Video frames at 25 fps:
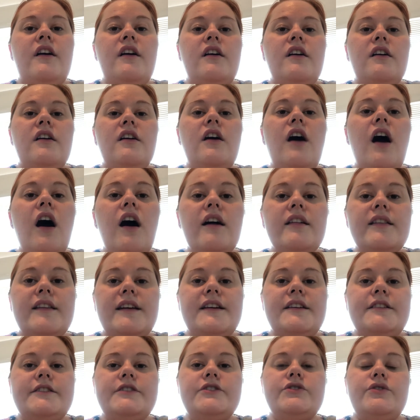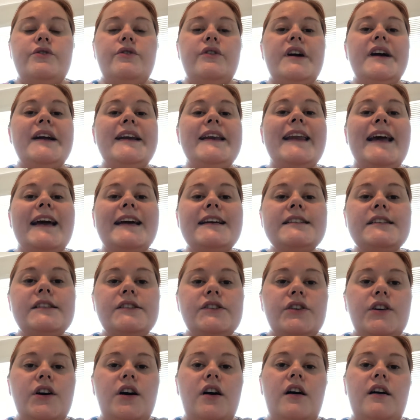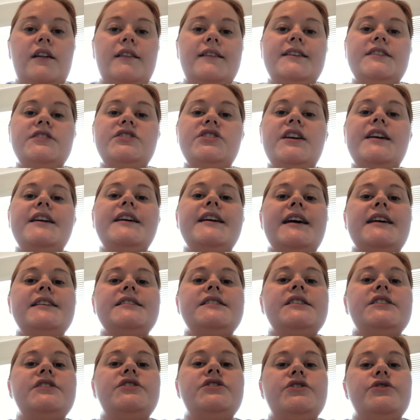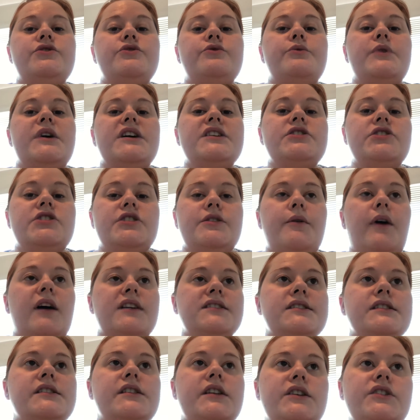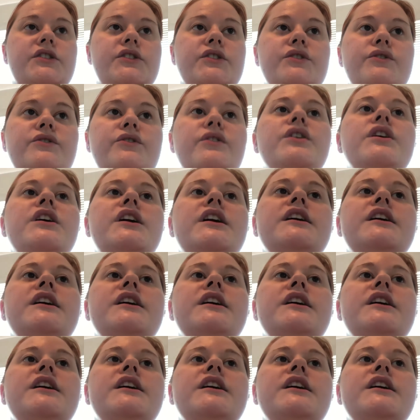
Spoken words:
college or a nicer college and get to do what she wants to do.